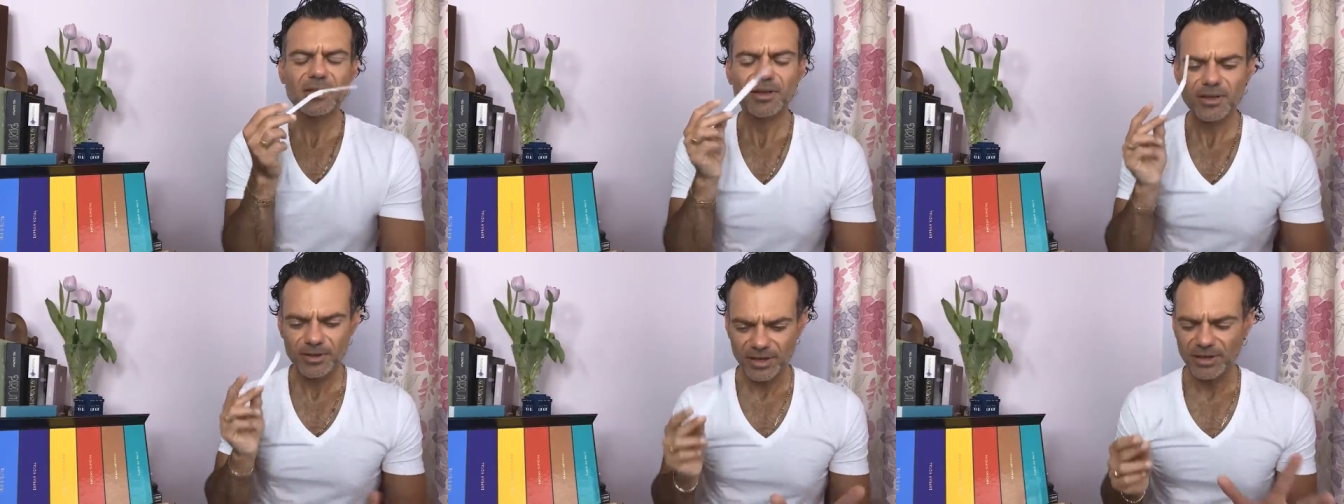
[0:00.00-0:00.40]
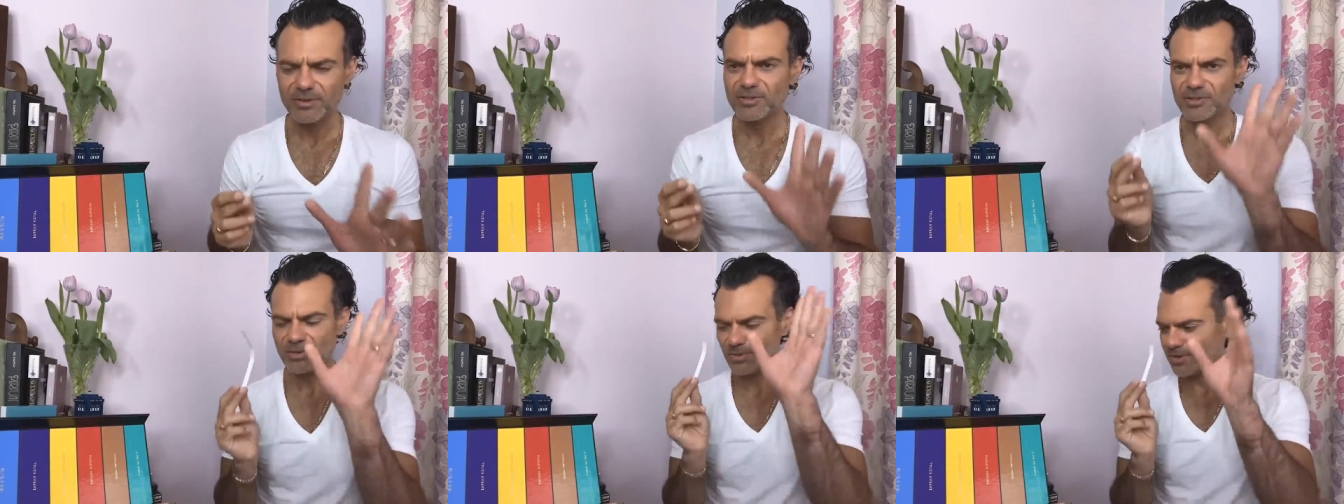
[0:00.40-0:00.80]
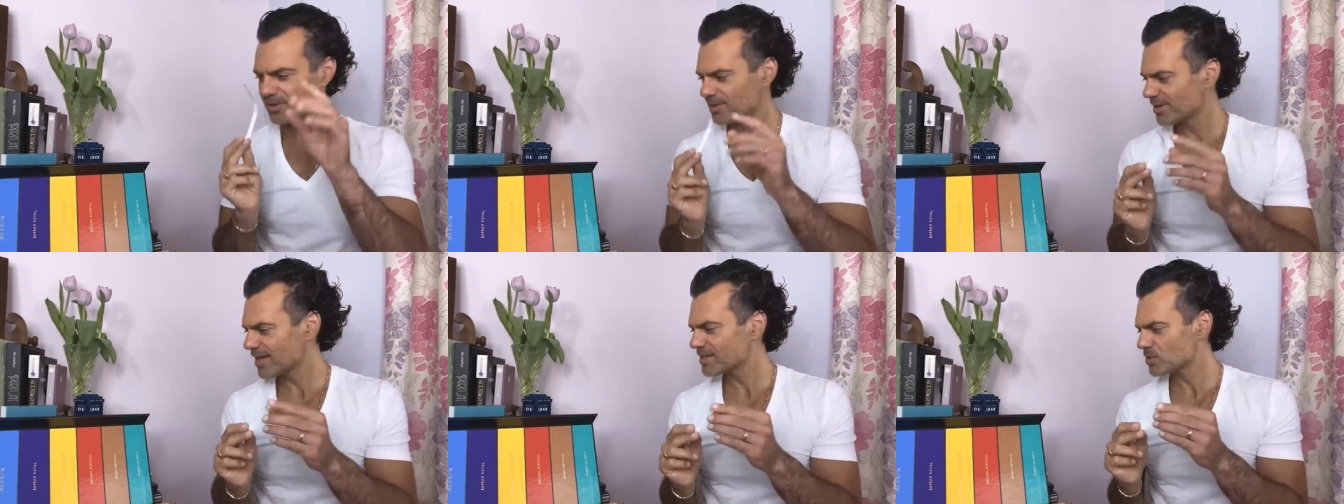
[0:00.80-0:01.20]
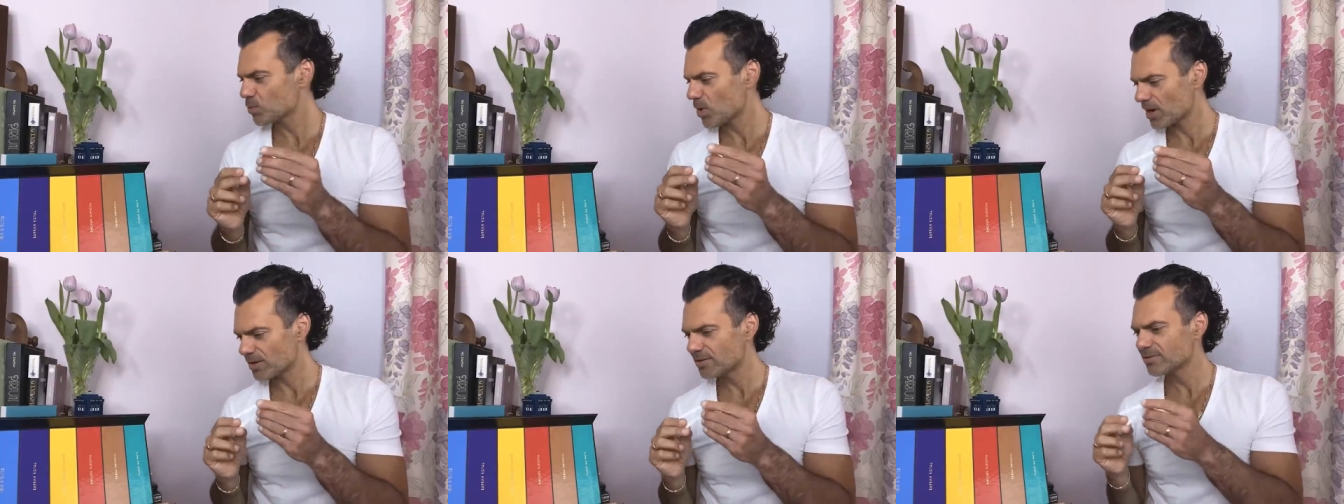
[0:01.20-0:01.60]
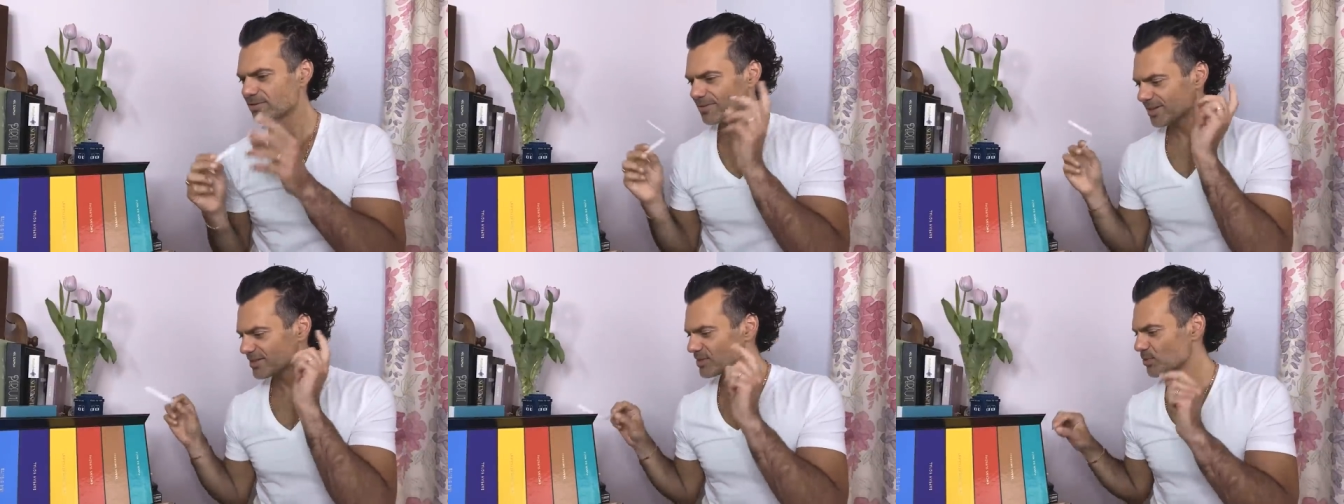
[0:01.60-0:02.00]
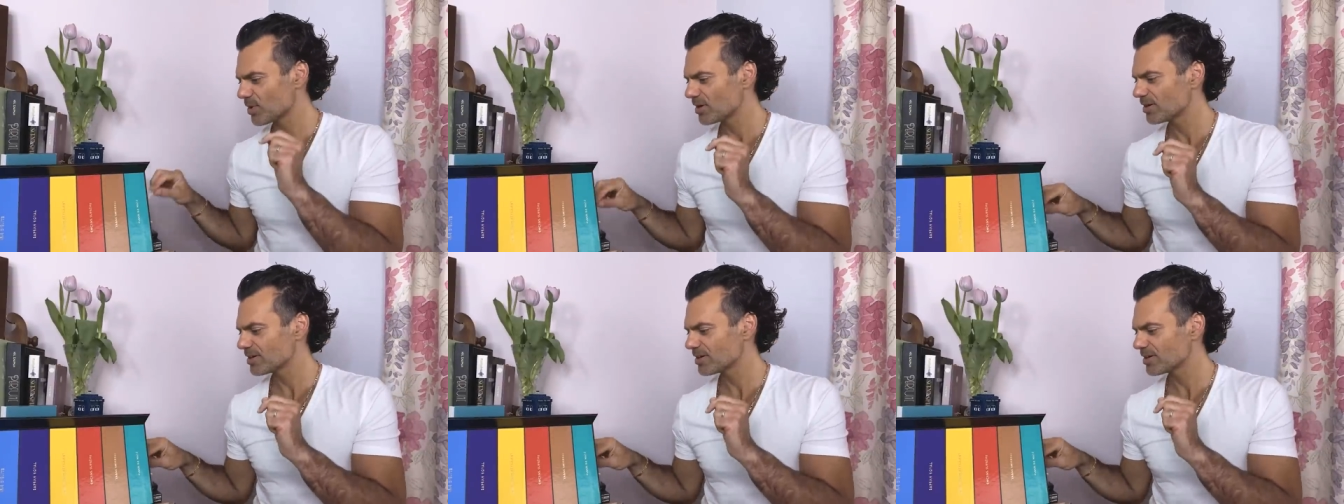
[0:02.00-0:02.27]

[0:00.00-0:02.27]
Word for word: Okay, so that's one. That's one.